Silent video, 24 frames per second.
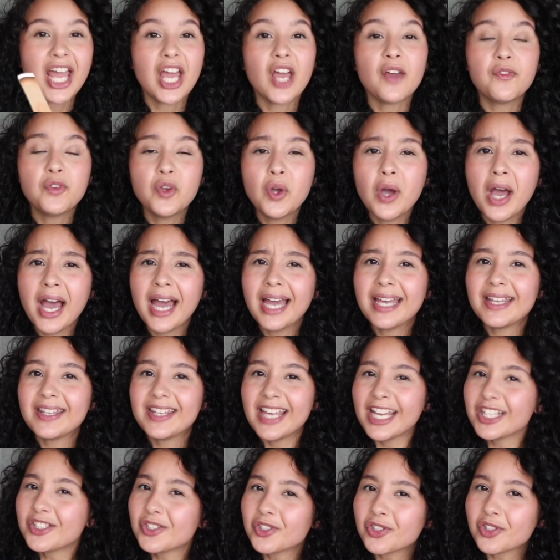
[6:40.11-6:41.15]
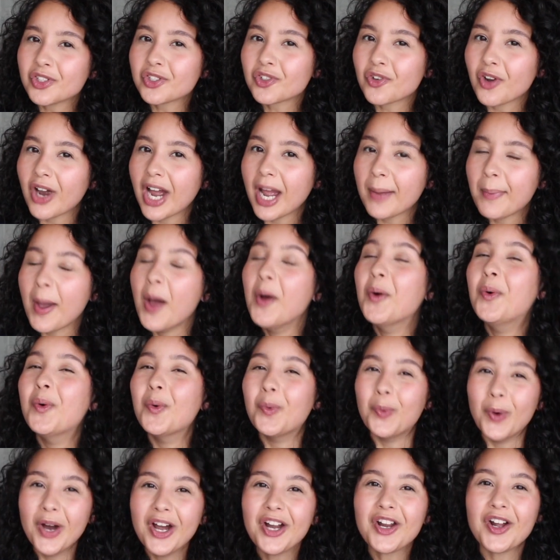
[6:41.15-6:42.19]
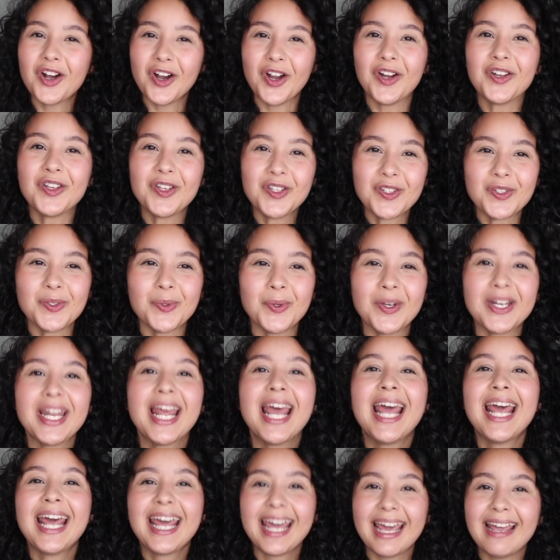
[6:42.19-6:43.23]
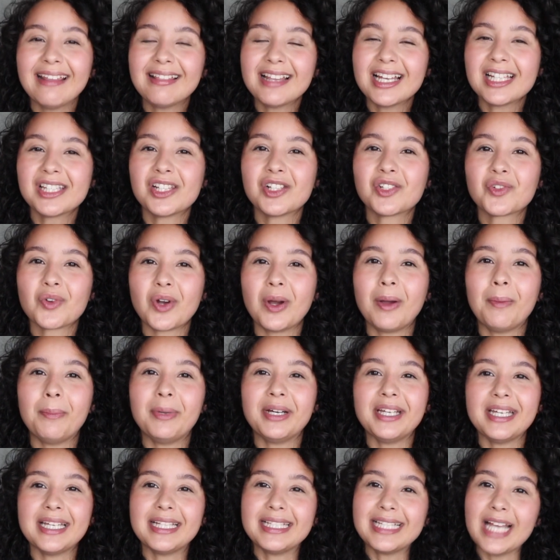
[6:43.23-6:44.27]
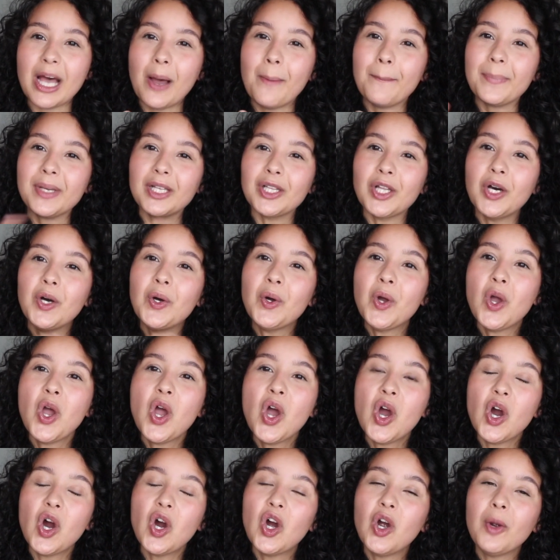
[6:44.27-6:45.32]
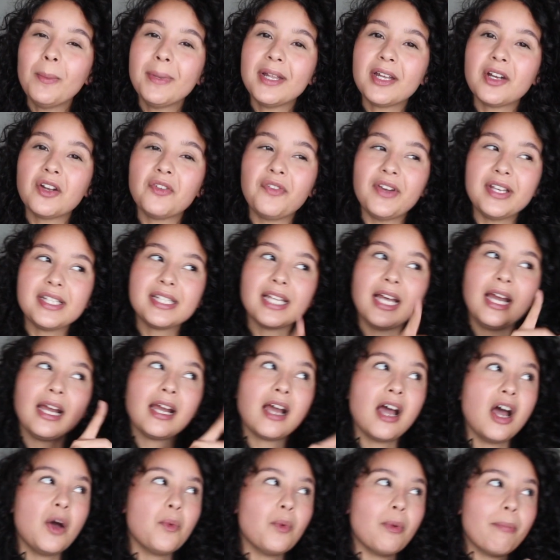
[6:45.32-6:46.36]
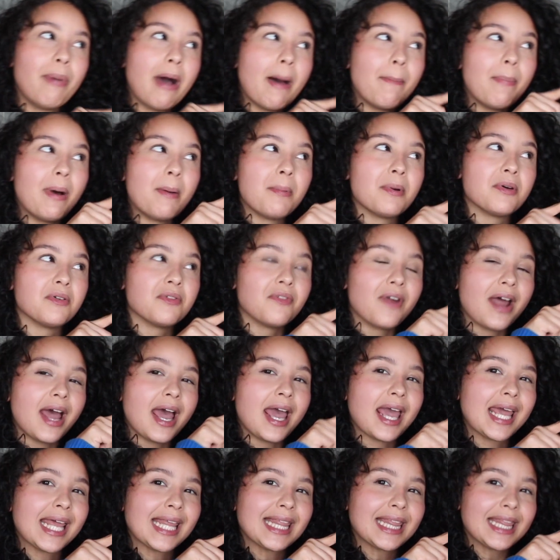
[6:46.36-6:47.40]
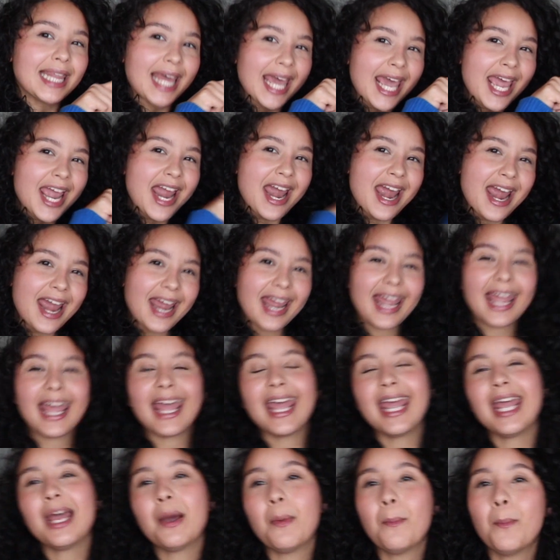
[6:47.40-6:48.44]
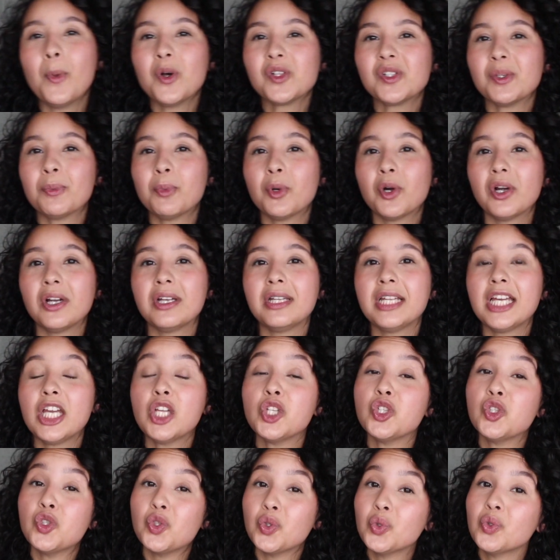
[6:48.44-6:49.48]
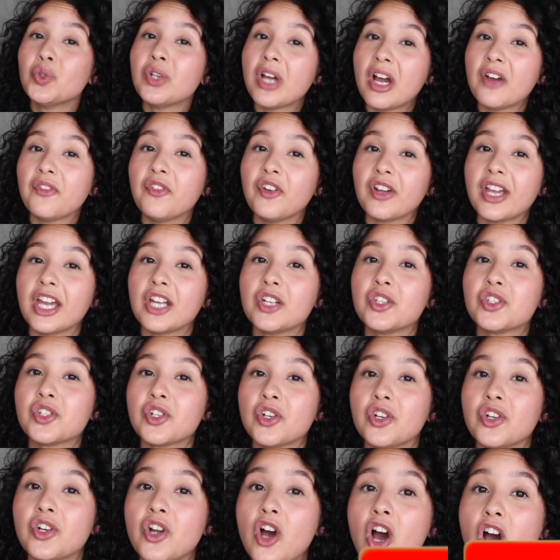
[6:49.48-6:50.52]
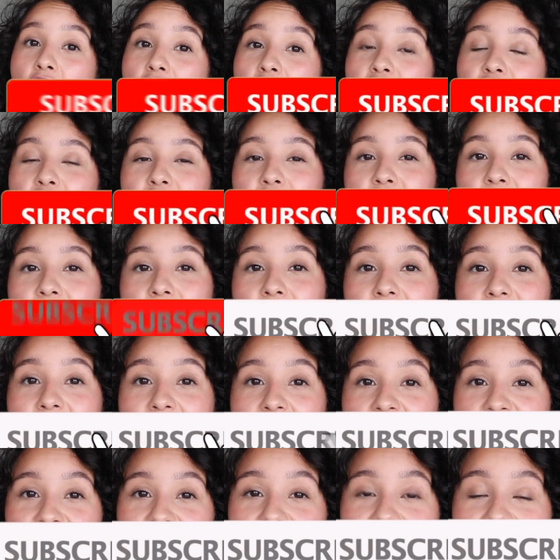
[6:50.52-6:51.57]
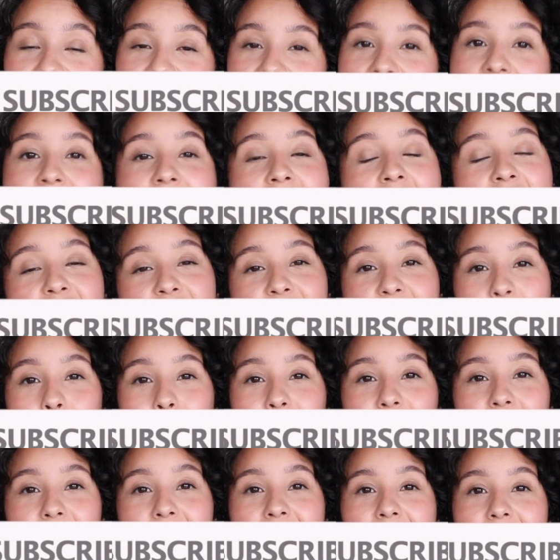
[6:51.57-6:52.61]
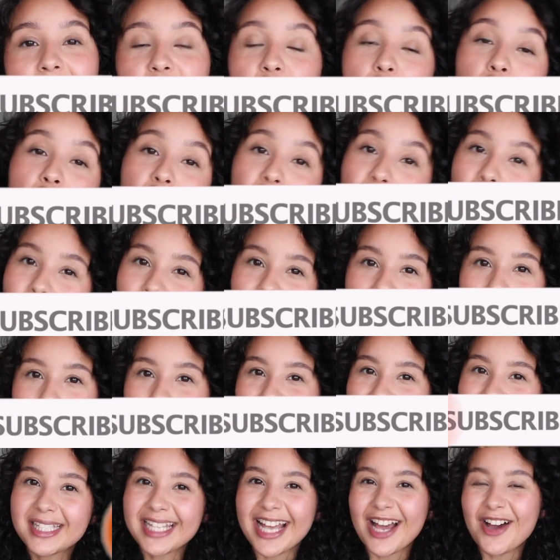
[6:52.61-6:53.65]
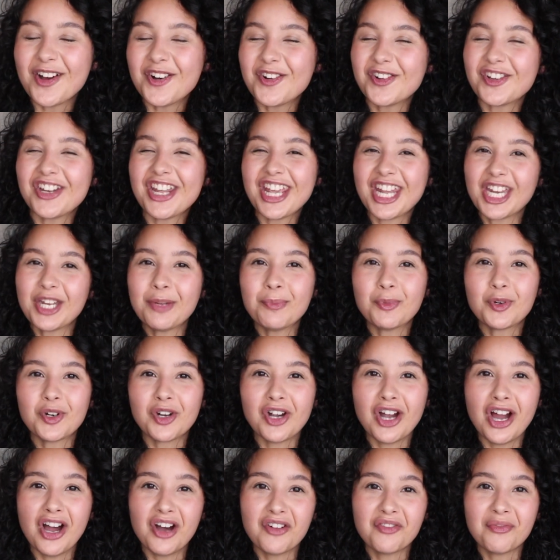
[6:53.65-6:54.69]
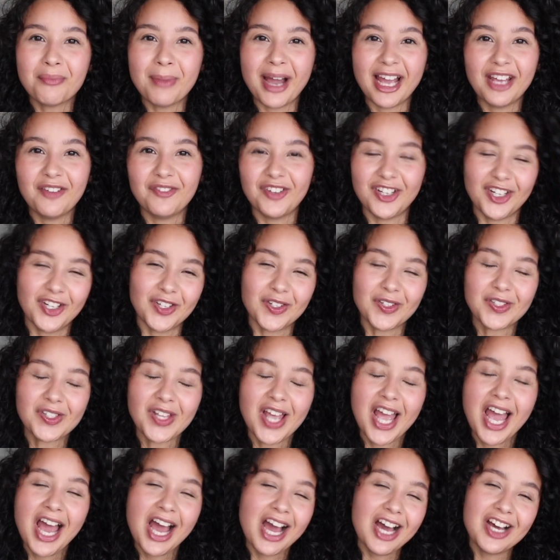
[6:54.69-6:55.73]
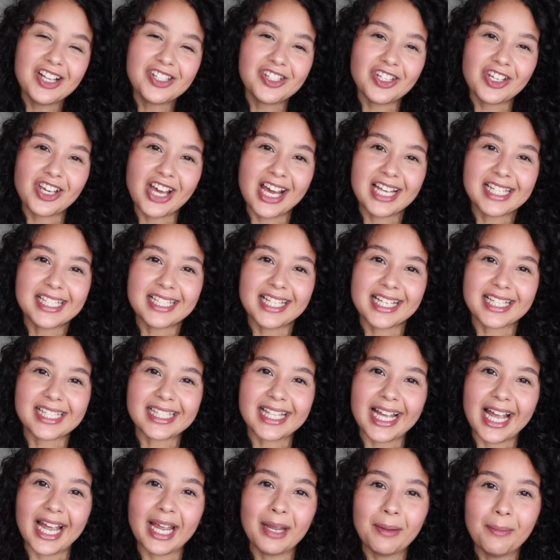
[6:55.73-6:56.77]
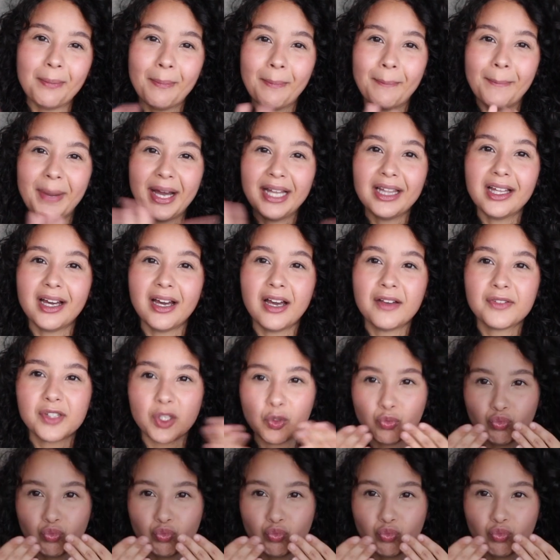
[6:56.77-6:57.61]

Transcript: If you had yet to subscribe, what are you doing? Hit that subscribe button down below, or my little face icon will pop up right there. And most importantly, do not forget to turn on your notifications. That way you guys do not miss out on any more of my videos. I'll see you guys next time. Bye, loves.